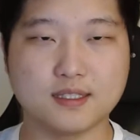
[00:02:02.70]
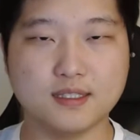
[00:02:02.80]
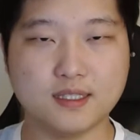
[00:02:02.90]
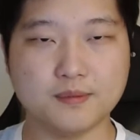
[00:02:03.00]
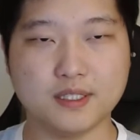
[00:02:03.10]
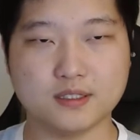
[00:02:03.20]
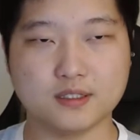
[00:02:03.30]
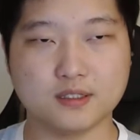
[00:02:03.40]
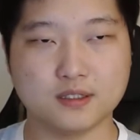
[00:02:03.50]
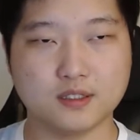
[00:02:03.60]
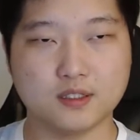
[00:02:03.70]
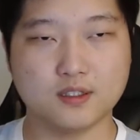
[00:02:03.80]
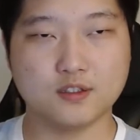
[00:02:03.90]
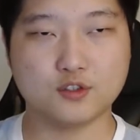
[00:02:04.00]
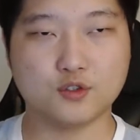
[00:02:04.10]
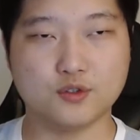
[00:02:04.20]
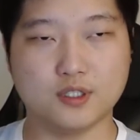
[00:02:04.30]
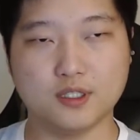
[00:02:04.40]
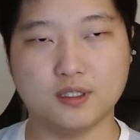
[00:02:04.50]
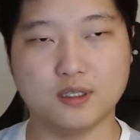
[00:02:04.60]
limit to
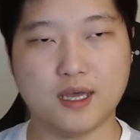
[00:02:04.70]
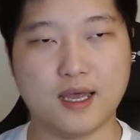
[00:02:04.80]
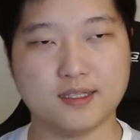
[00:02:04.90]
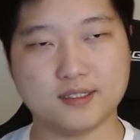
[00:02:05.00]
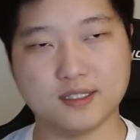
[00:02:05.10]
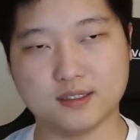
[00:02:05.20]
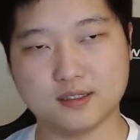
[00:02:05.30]
the asset